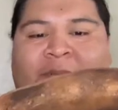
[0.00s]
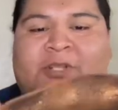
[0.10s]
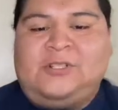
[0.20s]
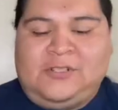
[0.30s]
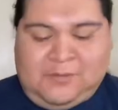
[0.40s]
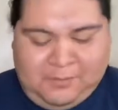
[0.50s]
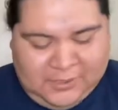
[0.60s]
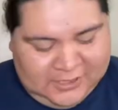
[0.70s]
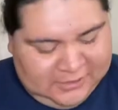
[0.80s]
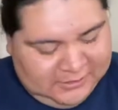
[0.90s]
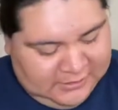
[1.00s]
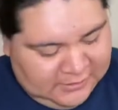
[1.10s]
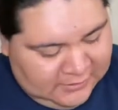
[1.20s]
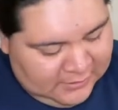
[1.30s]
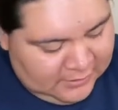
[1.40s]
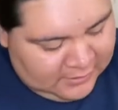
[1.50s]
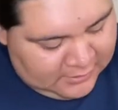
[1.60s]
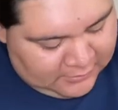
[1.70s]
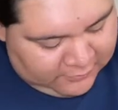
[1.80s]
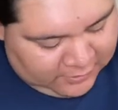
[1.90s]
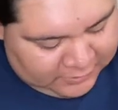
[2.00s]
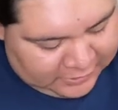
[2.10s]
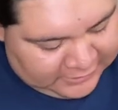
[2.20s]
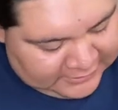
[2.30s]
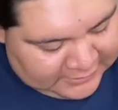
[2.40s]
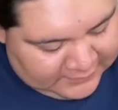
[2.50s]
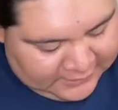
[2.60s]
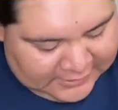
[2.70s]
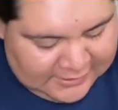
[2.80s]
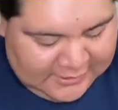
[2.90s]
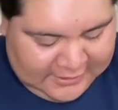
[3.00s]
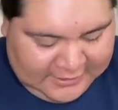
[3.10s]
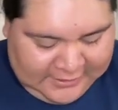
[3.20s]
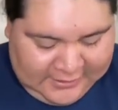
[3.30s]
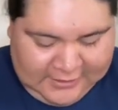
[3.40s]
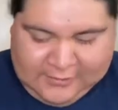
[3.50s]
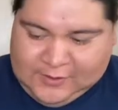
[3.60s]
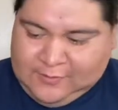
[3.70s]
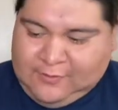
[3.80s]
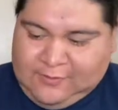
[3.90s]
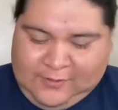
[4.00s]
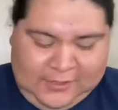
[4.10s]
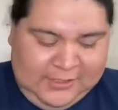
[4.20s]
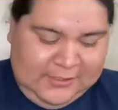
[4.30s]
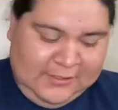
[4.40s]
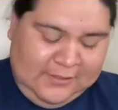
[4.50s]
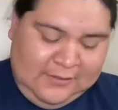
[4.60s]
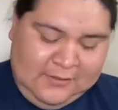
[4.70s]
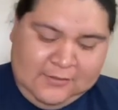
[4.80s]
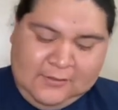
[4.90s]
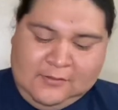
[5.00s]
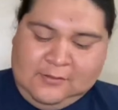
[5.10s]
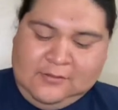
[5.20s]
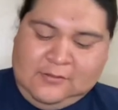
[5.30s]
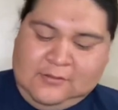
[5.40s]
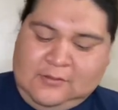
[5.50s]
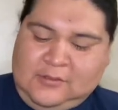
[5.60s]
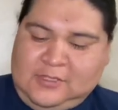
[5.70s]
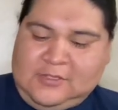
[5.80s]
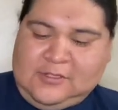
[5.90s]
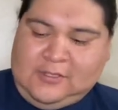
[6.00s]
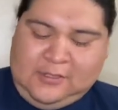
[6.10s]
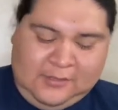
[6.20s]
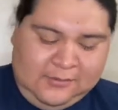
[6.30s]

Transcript: punch, but from the looks of it, it's like, can they even fit? Let's see.